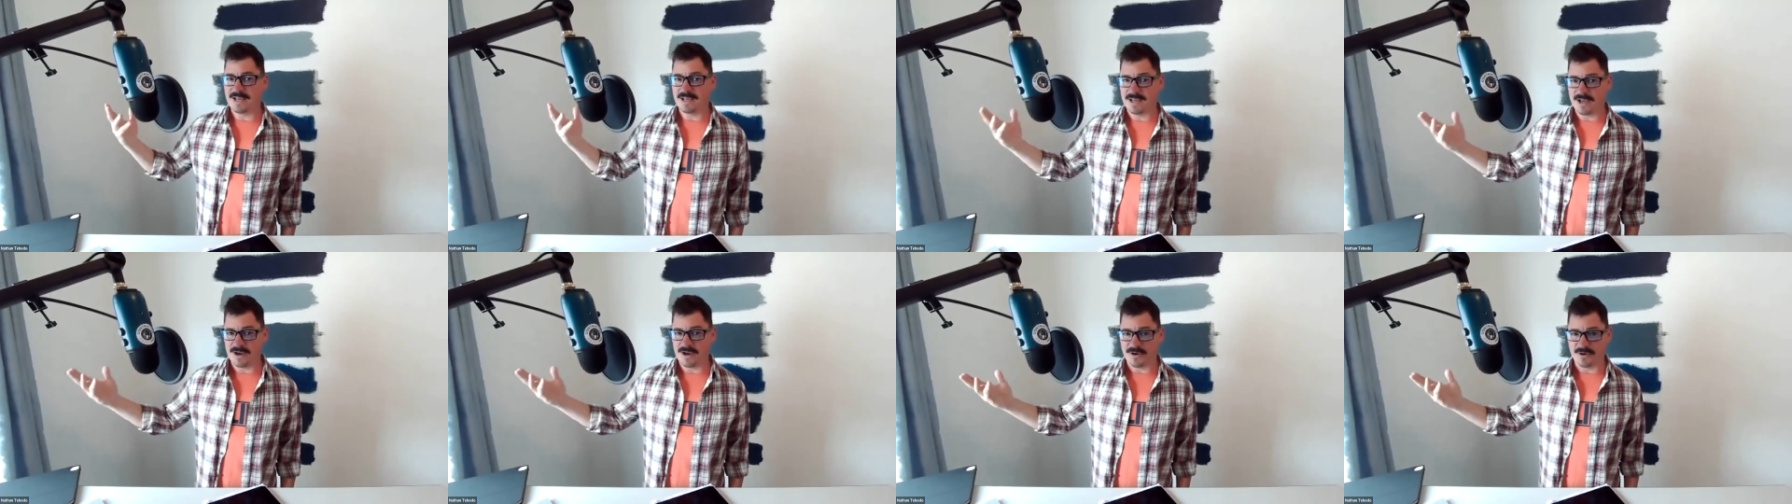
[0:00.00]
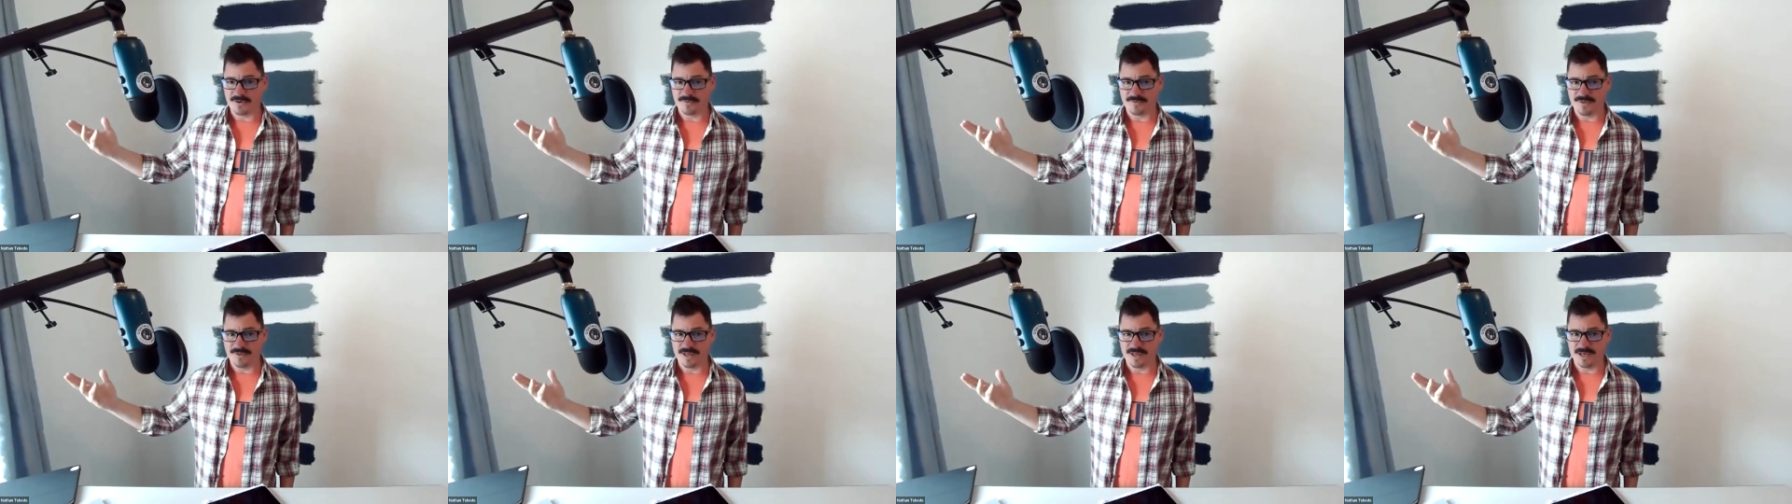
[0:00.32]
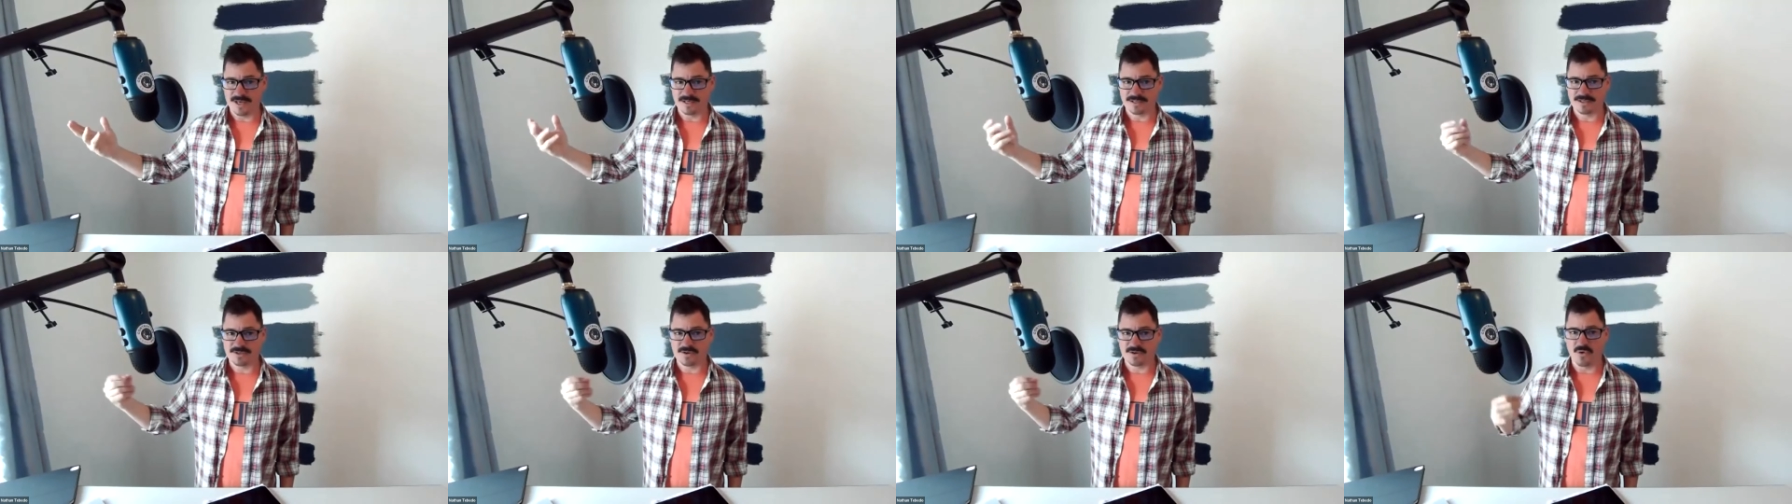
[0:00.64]
care of
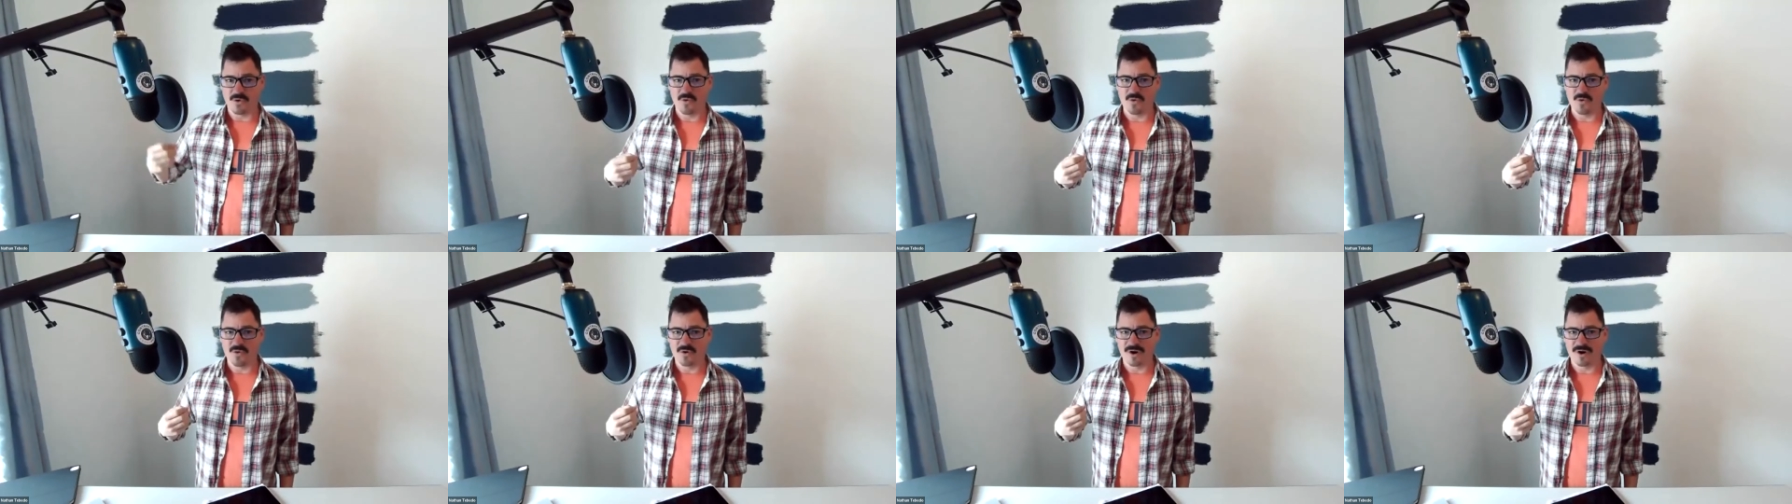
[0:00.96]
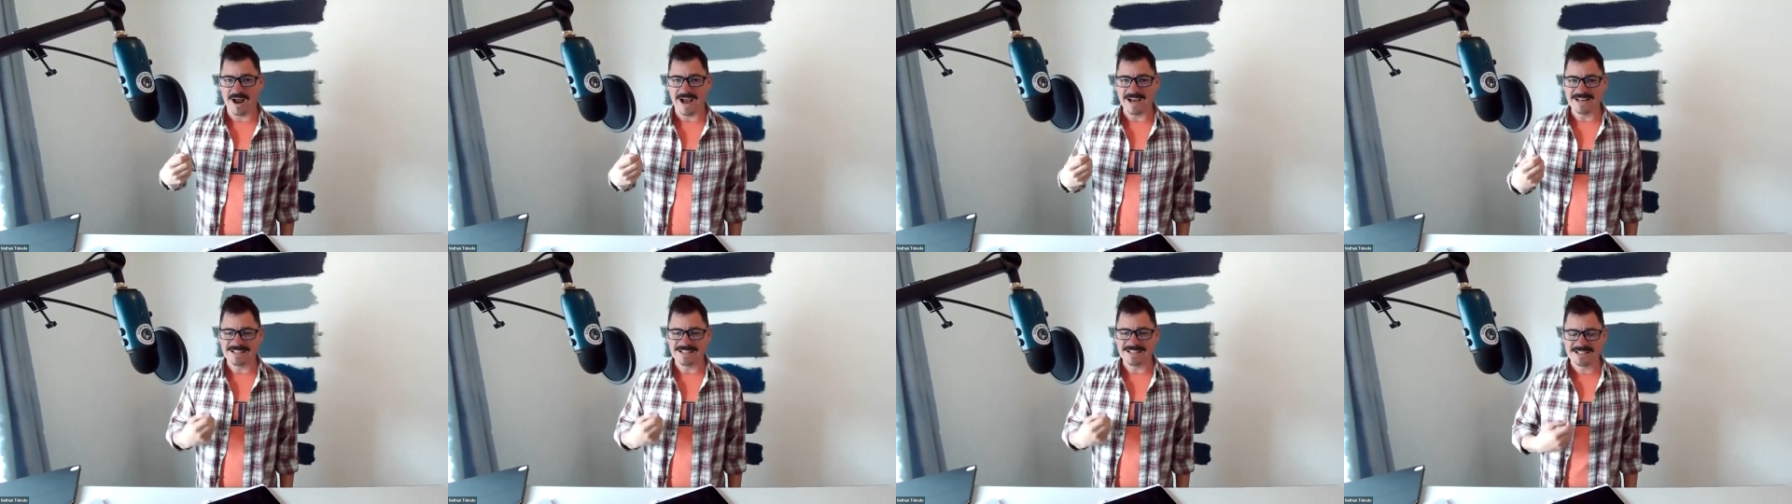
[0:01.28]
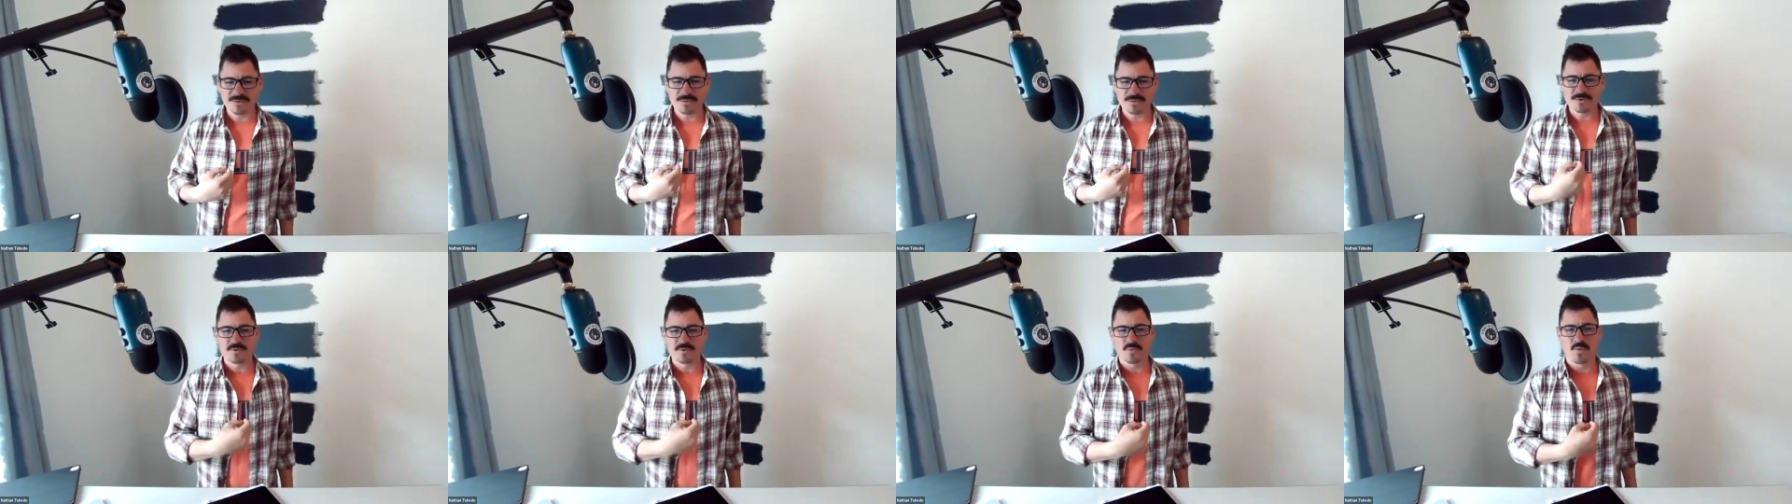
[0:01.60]
this, or I still
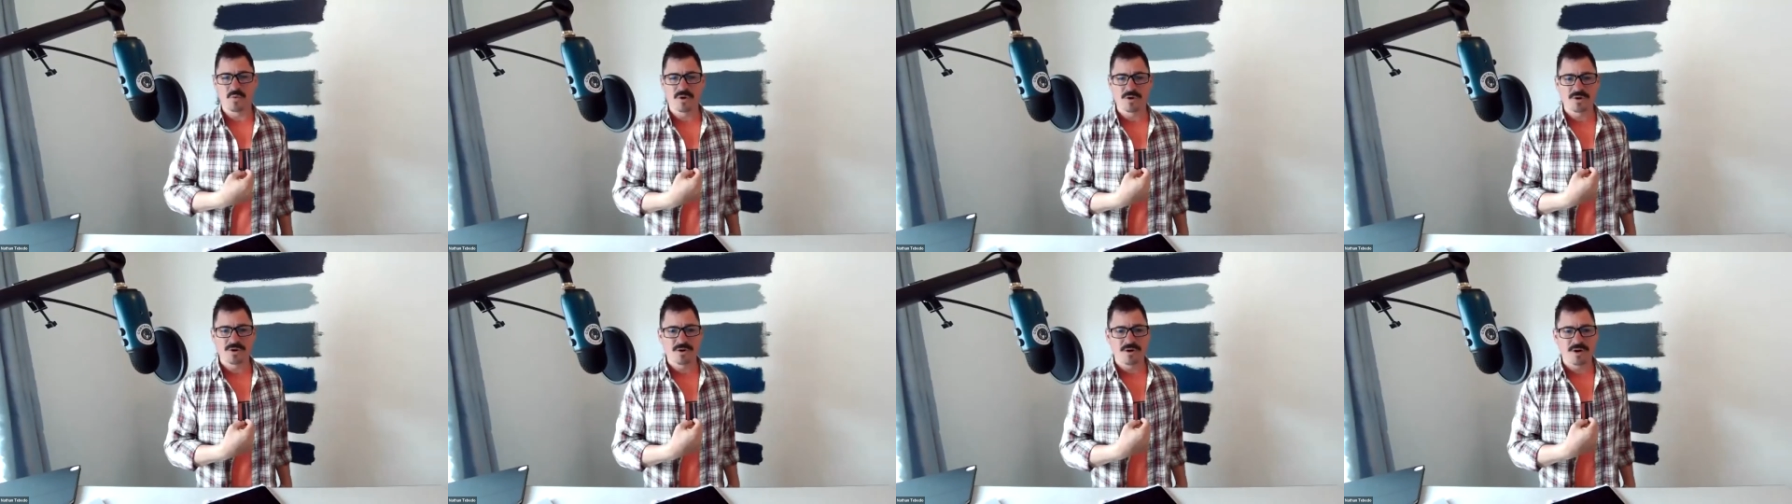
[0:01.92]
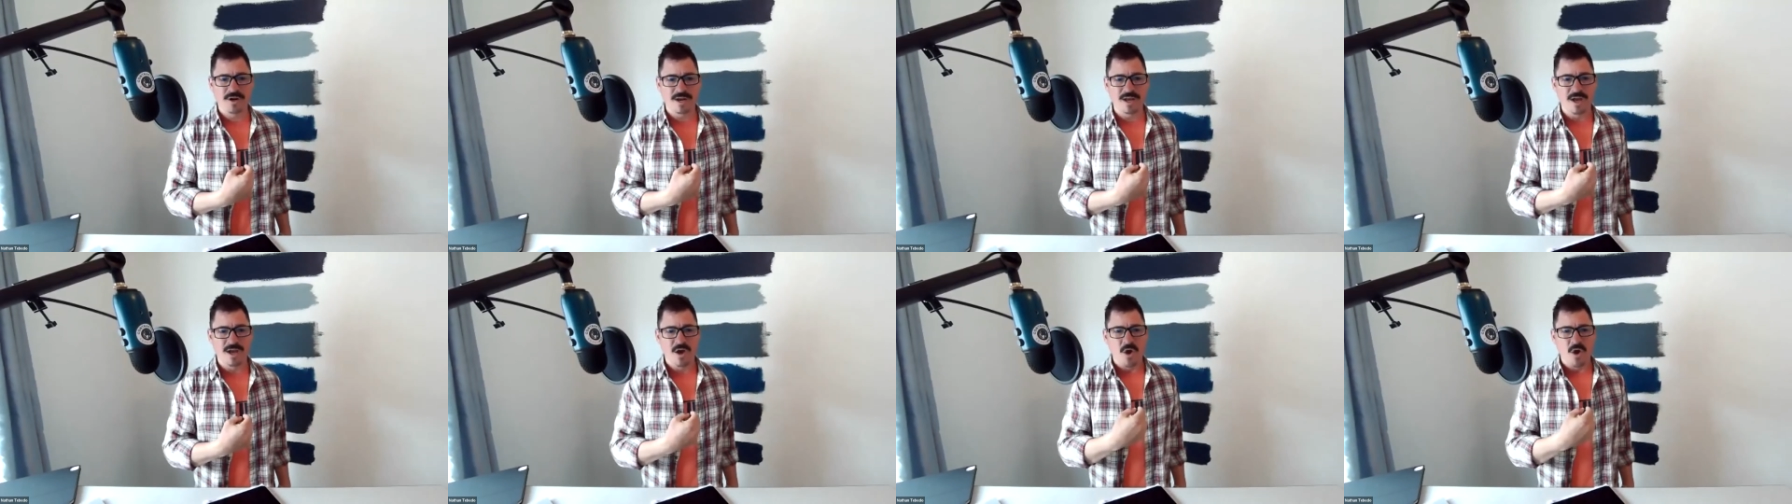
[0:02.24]
was wondering,